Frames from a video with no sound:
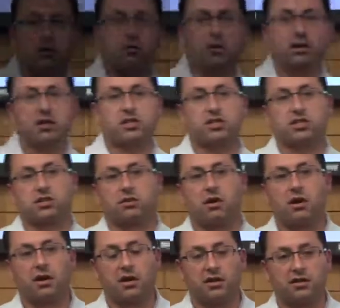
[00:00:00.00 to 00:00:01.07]
really
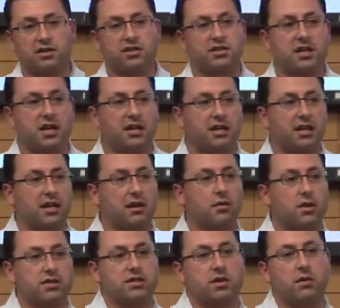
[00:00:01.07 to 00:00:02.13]
strong understanding and
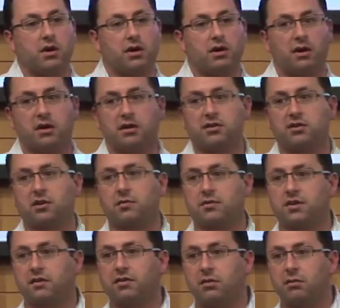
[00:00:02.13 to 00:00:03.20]
what's going on in
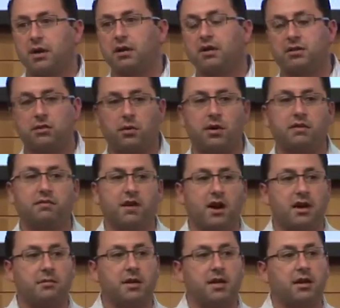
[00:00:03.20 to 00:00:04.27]
terms of the regulatory
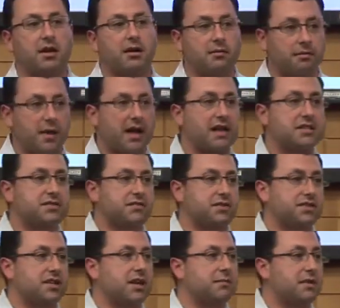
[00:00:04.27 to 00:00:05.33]
environment, cutbacks for
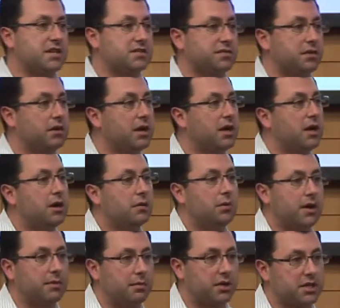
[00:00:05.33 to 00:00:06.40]
CMS for
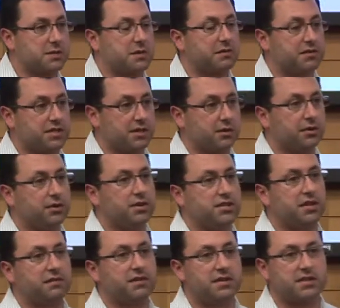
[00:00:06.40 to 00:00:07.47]
reimbursement for skilled
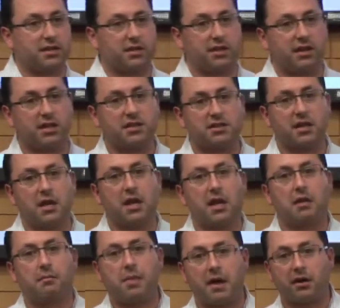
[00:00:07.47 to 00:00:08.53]
nursing facilities,
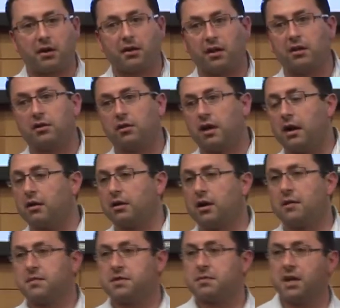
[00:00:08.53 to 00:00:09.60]
better clinical
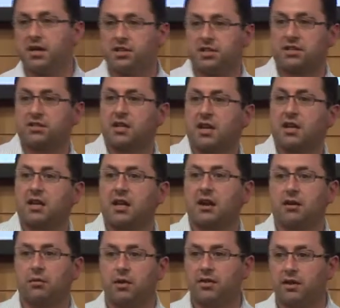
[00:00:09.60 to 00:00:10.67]
outcomes, patients getting
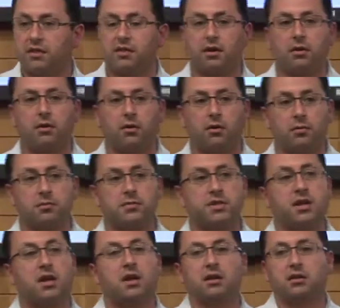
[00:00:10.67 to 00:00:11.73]
care within their
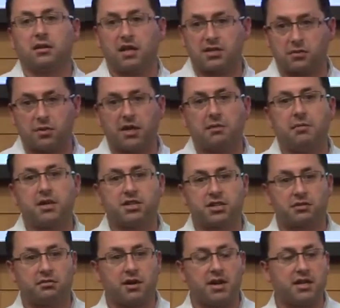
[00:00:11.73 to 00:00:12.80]
homes, less
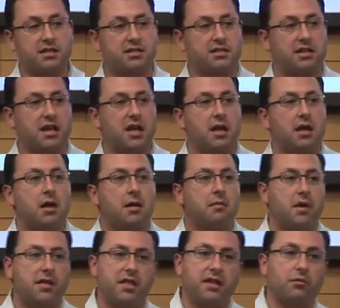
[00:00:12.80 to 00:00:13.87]
readmission rates.
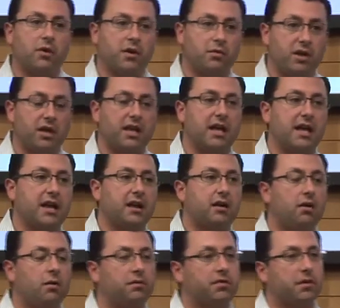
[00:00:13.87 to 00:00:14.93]
But then what really hit it
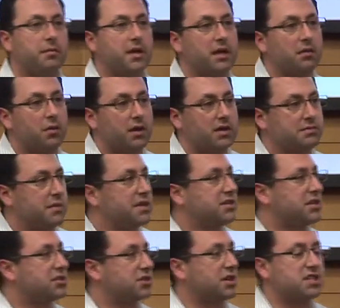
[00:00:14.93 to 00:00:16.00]
home for me was my
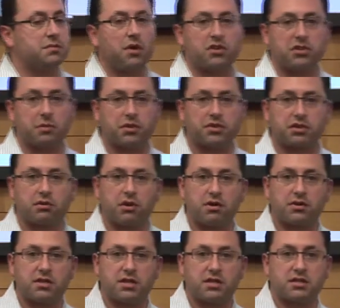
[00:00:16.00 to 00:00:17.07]
sister has multiple
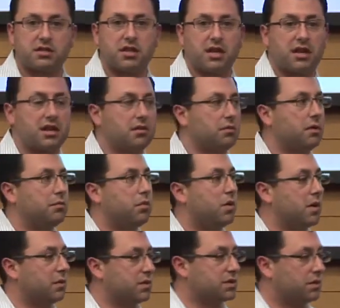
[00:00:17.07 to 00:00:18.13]
sclerosis and at one
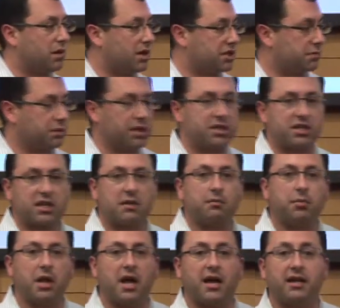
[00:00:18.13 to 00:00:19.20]
point was quadriplegic
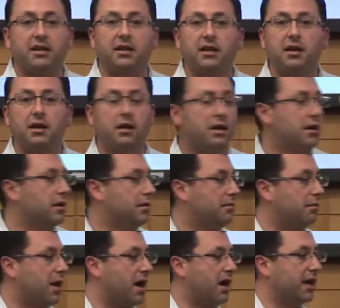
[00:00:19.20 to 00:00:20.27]
and blind.
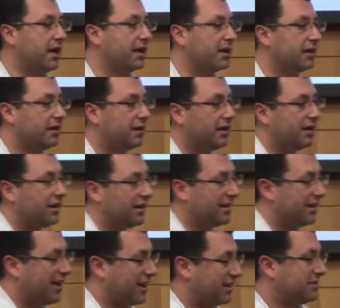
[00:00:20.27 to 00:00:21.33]
My,
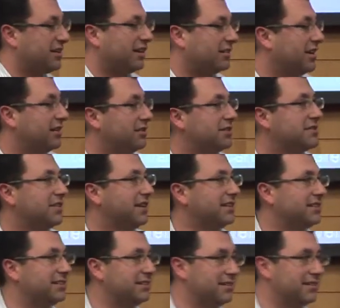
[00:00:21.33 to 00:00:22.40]
I could talk louder. Sorry.
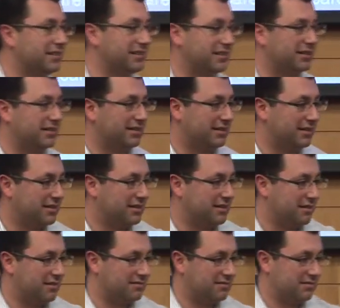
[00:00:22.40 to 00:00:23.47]
bet this, this picks
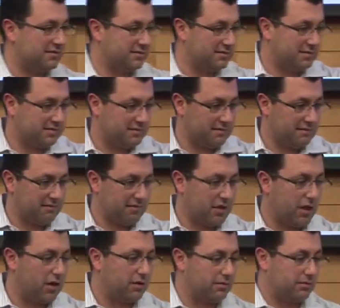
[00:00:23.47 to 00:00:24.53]
up the video. you just
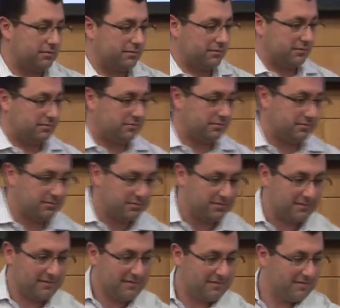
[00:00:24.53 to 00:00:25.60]
like that.
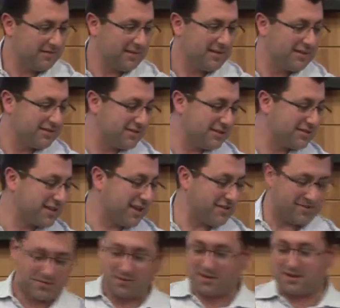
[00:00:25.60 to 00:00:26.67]
Sorry this
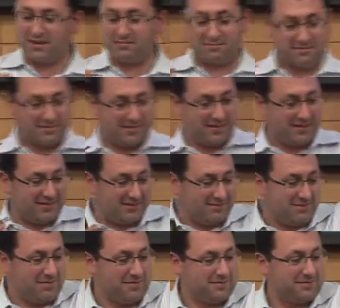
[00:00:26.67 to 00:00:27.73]
count as my time? No, no, we
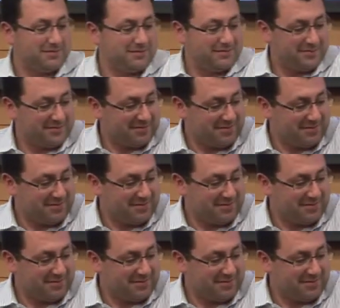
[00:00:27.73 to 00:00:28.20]
can let you